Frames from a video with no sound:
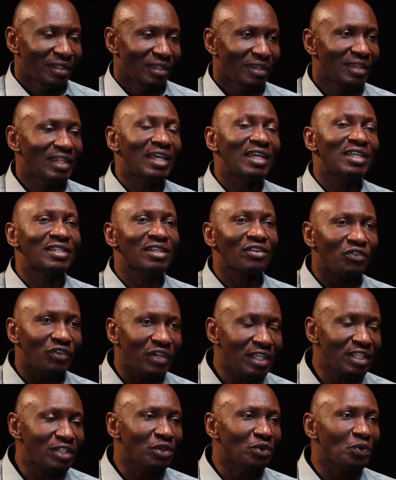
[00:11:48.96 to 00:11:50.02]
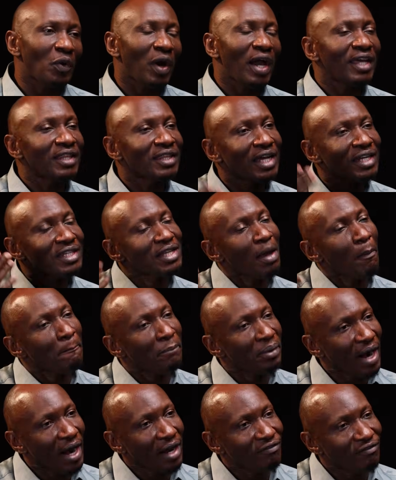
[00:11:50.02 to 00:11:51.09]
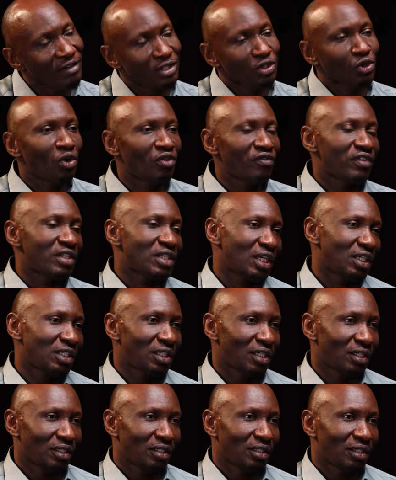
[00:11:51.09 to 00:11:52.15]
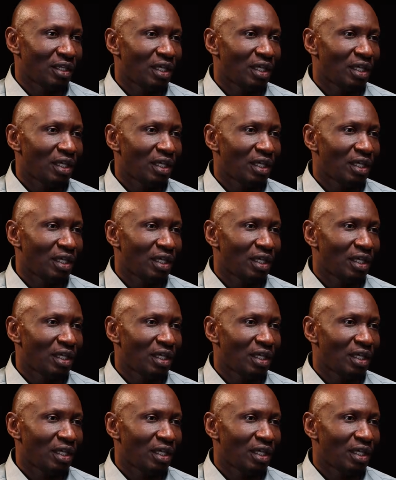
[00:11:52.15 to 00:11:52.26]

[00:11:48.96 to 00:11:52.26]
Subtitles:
There is a reason why that is a private conversation.